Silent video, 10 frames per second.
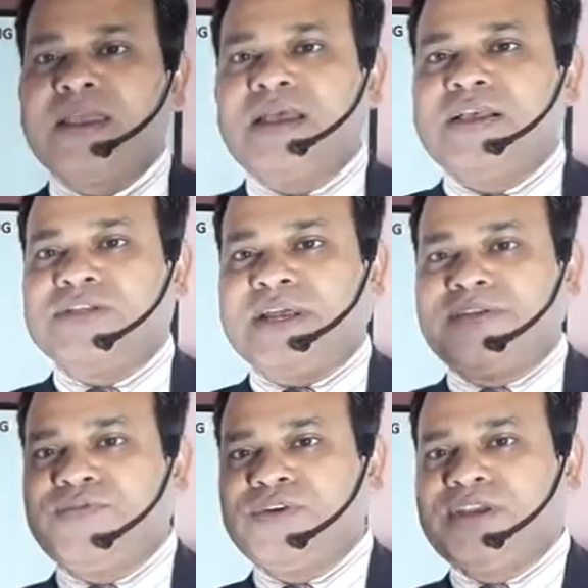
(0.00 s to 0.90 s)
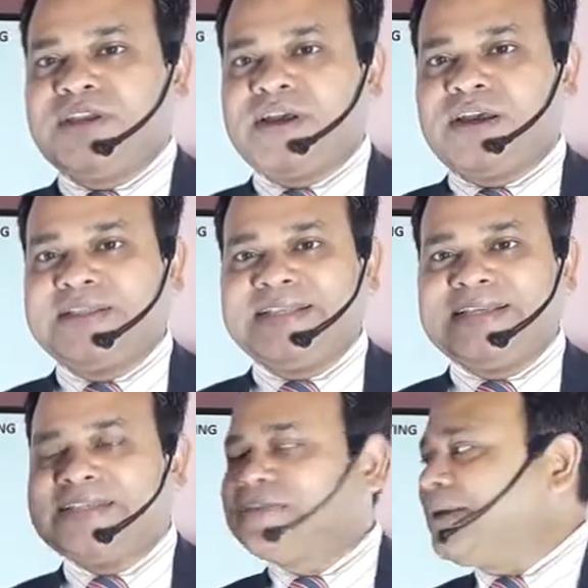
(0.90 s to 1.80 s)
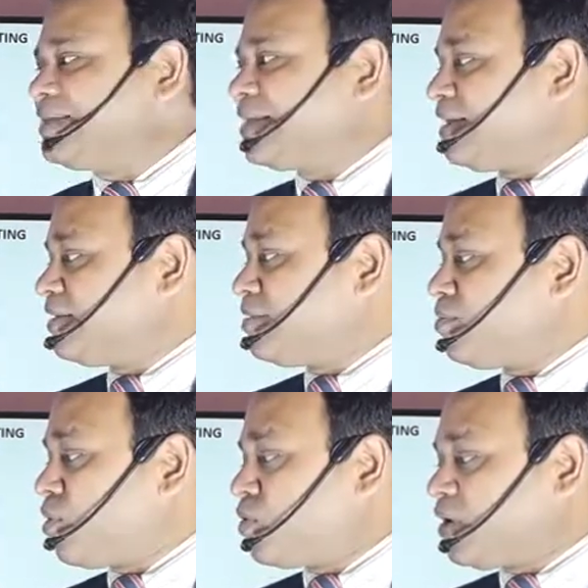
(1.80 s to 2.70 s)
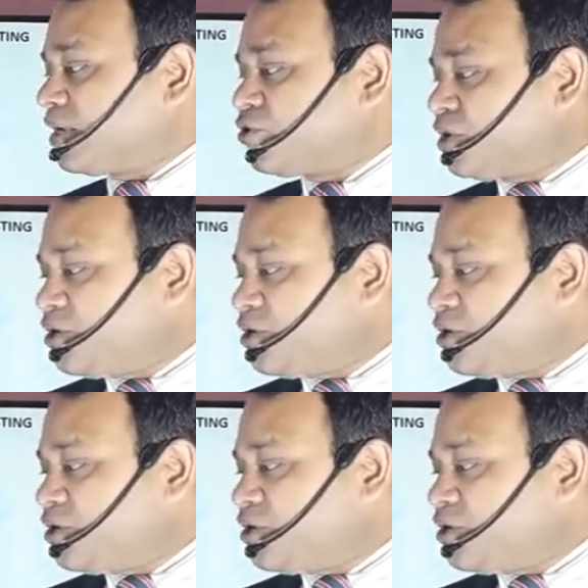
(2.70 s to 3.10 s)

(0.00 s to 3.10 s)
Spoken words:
So and if we this is basically the mold actually,